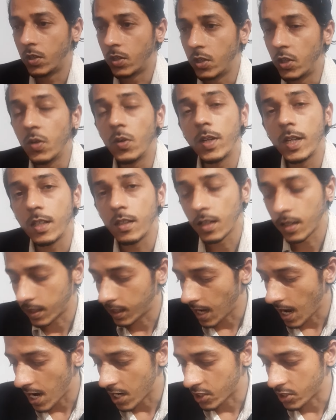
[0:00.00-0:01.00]
during the
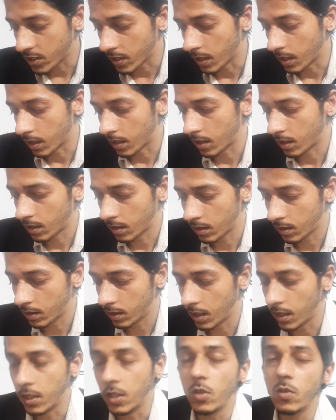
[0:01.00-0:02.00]
reaction.
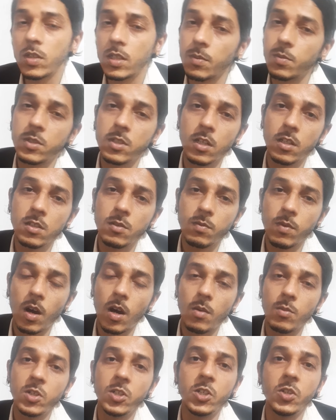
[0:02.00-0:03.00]
The new substance
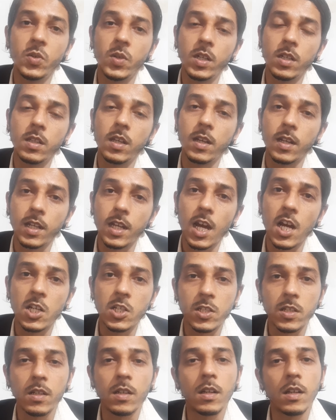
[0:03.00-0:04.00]
formed during the
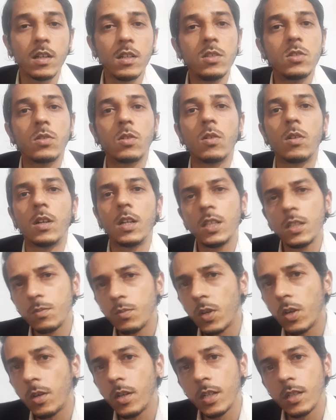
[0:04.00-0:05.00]
reaction is called as
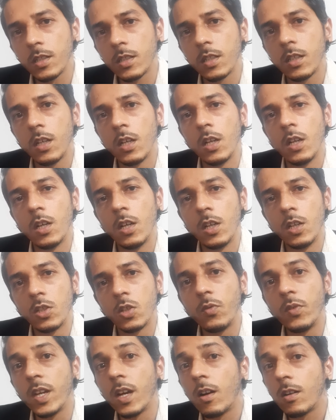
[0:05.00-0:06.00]
product. So
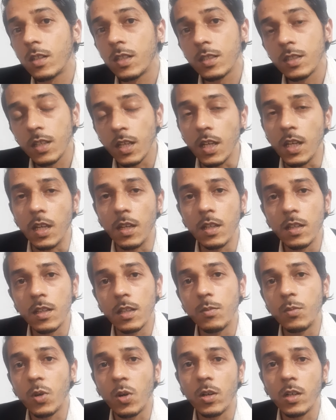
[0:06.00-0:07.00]
we got the C,
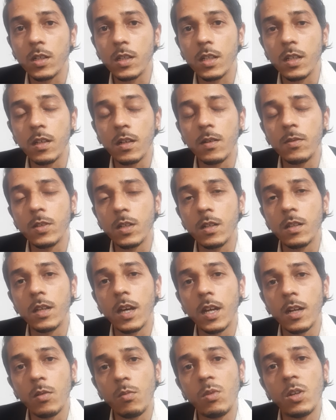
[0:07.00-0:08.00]
the product here after the
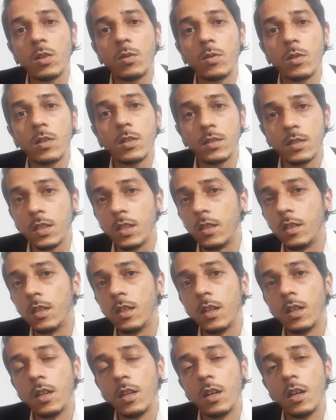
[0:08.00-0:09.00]
arrow mark C.
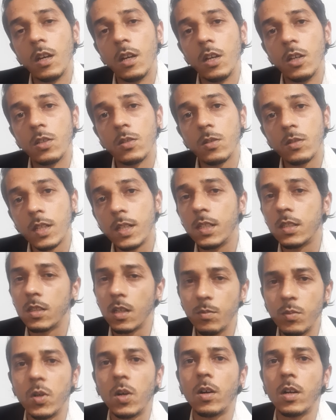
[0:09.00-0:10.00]
So that is
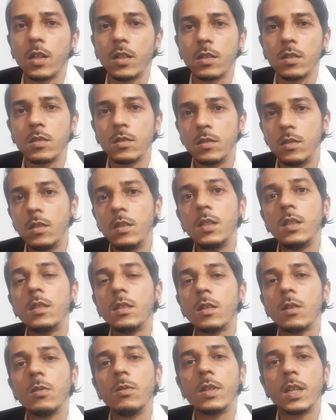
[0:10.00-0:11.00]
the product. This is
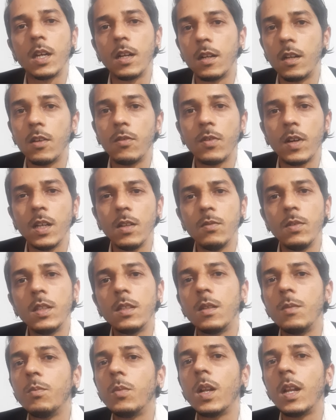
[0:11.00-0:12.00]
how we can define
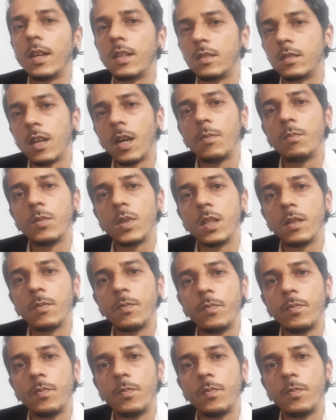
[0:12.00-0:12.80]
with simple example.